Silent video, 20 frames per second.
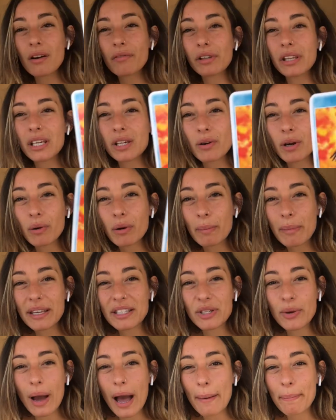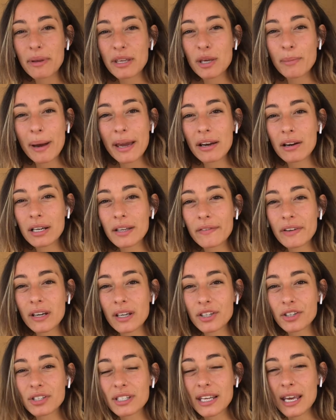really knowing what makes you happy. You might not even
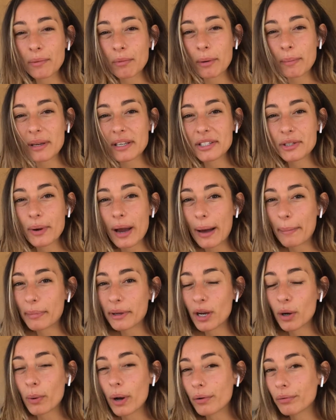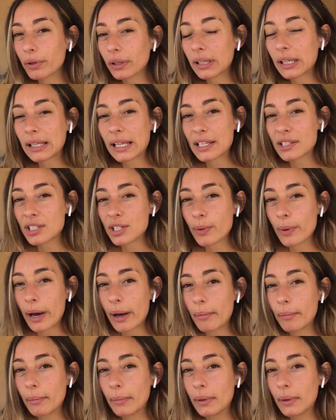understand what makes you happy or what really lights you up.